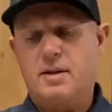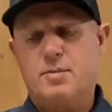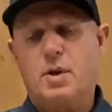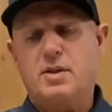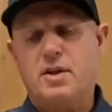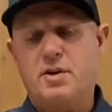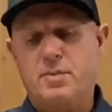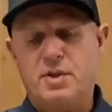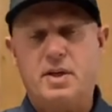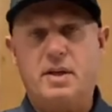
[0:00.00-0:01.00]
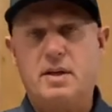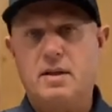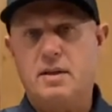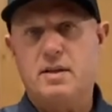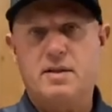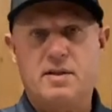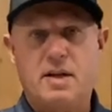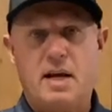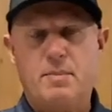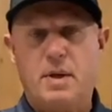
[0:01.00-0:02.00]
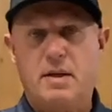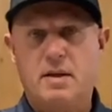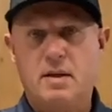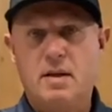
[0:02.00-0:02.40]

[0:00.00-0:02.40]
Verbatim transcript: this plugs into your machine. This is an eight pin.